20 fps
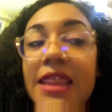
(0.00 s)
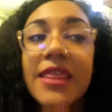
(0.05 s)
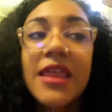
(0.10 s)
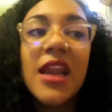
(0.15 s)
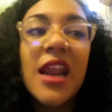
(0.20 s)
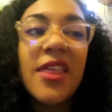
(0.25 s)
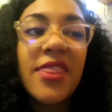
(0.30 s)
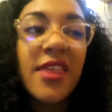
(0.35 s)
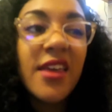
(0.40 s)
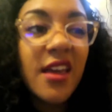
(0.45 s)
And
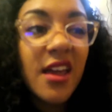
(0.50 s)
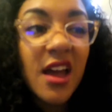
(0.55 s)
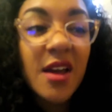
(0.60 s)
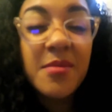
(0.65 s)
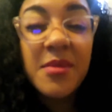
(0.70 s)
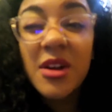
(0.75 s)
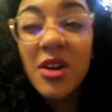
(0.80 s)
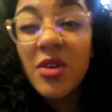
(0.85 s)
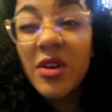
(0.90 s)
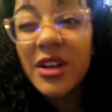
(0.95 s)
then I think
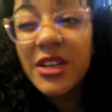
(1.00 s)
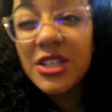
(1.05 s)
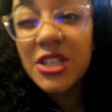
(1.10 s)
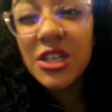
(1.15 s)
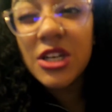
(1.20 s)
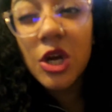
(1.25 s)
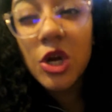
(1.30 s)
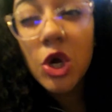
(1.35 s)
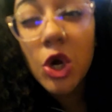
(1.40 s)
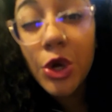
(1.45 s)
I'm gonna run
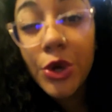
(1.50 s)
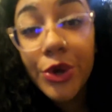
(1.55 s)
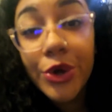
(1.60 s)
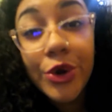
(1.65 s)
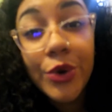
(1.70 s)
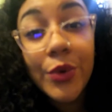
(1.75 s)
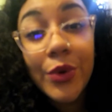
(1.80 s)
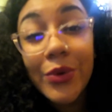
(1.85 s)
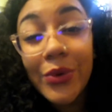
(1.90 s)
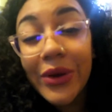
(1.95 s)
to
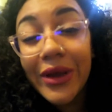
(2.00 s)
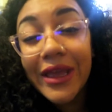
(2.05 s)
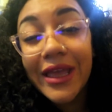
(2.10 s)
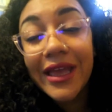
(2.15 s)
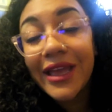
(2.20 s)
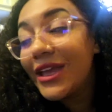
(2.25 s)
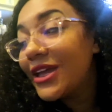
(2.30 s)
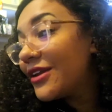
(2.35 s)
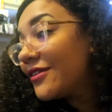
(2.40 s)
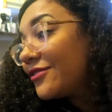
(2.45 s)
Kroger real quick
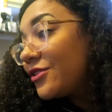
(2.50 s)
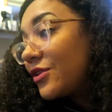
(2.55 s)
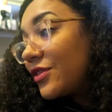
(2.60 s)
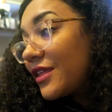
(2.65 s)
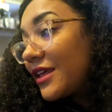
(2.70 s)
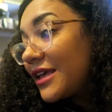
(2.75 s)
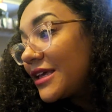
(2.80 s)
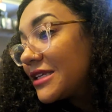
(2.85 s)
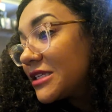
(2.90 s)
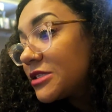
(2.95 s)
and get a few
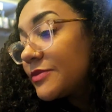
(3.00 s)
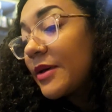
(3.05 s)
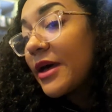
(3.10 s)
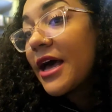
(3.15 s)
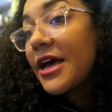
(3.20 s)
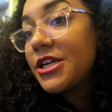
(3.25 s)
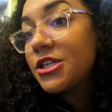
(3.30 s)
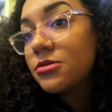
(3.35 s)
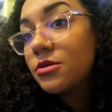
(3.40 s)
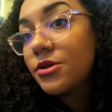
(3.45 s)
things,
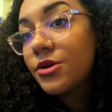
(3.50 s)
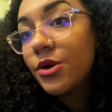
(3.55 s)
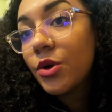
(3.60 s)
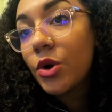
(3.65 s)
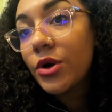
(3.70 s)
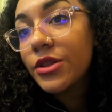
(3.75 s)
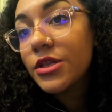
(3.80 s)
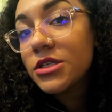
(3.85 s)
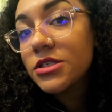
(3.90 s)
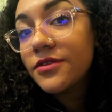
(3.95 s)
but I just want to
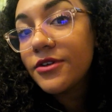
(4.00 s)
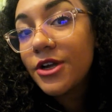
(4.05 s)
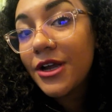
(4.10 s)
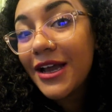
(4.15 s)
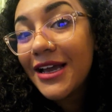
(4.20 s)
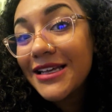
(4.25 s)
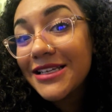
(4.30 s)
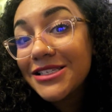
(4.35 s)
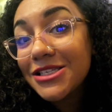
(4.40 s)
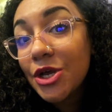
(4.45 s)
record this for
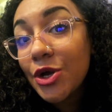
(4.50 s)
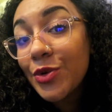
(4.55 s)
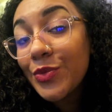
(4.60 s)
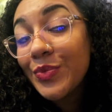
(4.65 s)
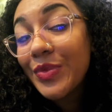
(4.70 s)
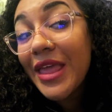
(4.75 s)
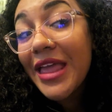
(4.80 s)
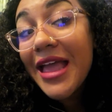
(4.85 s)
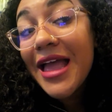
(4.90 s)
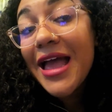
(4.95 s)
you guys. So